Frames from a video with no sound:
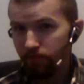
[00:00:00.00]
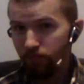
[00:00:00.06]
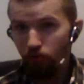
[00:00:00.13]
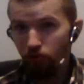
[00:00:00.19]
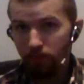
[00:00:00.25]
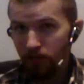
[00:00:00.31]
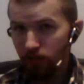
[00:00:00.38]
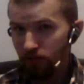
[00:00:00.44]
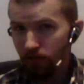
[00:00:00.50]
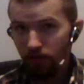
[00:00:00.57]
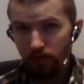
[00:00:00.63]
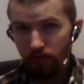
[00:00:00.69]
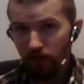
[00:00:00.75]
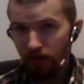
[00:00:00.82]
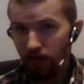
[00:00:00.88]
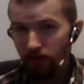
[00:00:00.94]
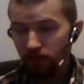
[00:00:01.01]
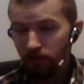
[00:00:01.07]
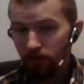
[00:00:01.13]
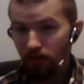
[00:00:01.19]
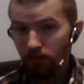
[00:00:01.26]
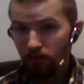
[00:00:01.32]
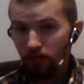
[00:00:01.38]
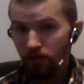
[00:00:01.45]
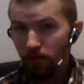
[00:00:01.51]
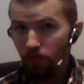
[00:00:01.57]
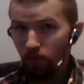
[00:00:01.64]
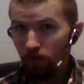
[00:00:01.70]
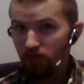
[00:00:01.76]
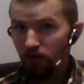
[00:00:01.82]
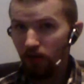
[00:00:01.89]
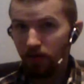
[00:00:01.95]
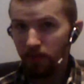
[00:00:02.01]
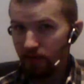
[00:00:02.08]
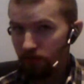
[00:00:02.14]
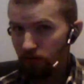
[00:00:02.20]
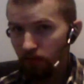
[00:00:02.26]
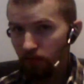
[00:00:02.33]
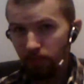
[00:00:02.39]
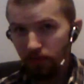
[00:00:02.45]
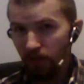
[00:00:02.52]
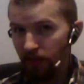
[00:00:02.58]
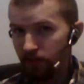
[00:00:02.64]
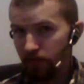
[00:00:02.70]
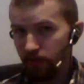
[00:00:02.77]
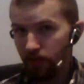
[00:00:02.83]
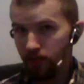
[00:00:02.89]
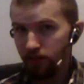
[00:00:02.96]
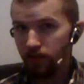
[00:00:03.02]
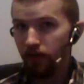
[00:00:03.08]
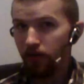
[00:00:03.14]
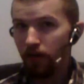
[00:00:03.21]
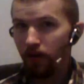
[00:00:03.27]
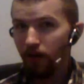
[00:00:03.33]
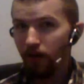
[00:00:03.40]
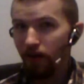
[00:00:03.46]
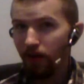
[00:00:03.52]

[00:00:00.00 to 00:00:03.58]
boy meets girl kiss. We're talking about triple X kiss here.